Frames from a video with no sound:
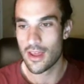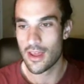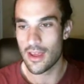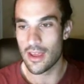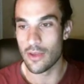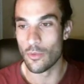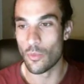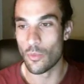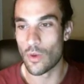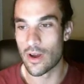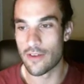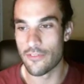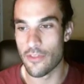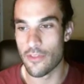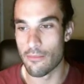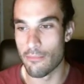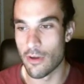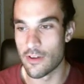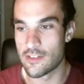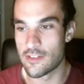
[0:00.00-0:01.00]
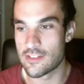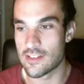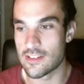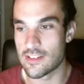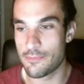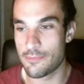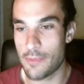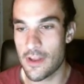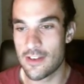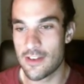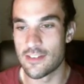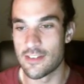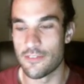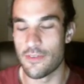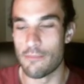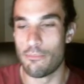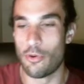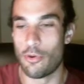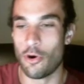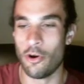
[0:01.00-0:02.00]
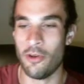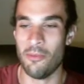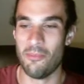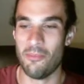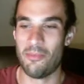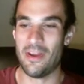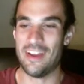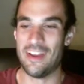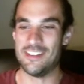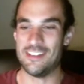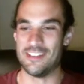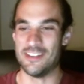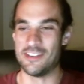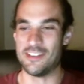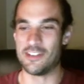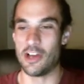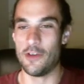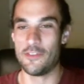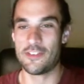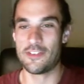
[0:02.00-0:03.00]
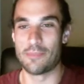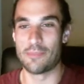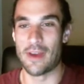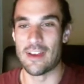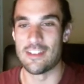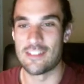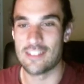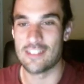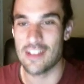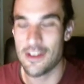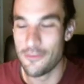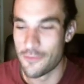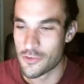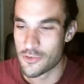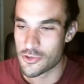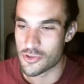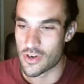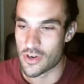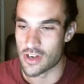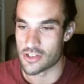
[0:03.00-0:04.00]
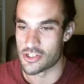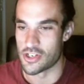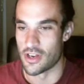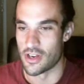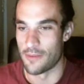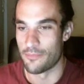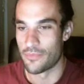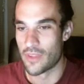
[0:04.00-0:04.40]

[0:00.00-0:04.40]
in one of the most expensive, important pieces of space infrastructure.